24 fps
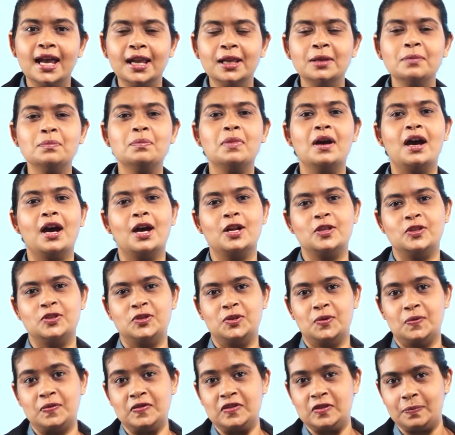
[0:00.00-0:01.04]
9 parts
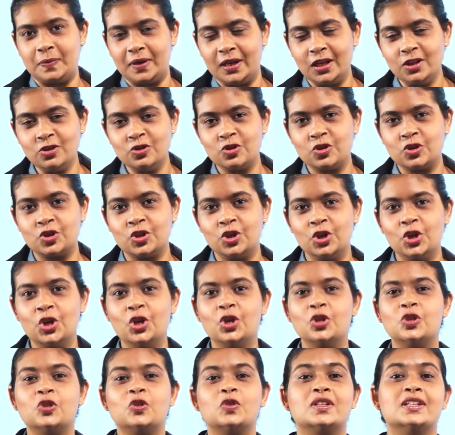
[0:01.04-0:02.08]
of speech
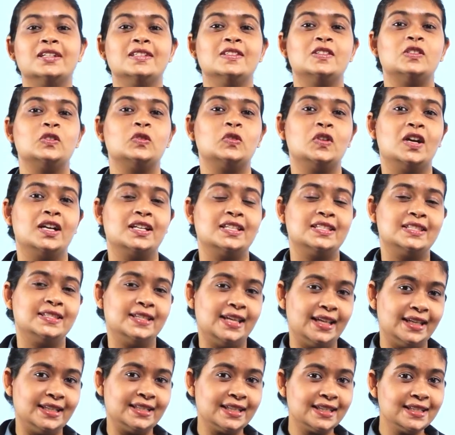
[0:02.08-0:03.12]
to construct
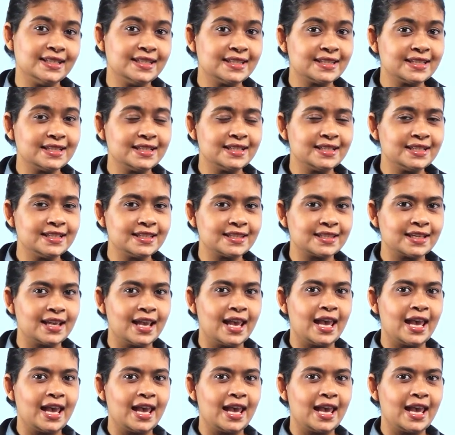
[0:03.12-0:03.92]
sentences,